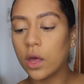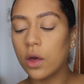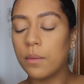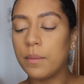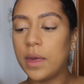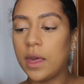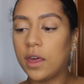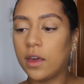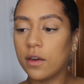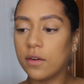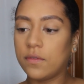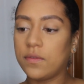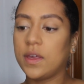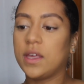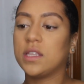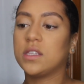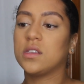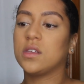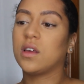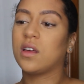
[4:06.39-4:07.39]
It'll make your
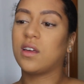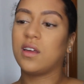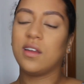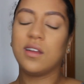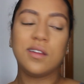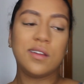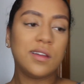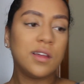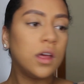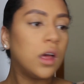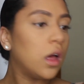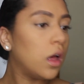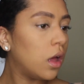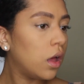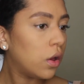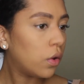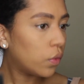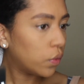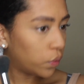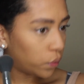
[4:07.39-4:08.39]
face look
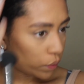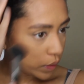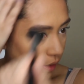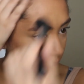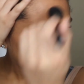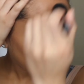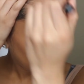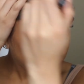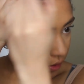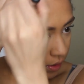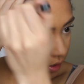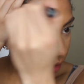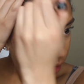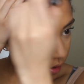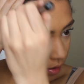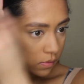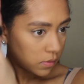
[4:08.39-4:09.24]
weird.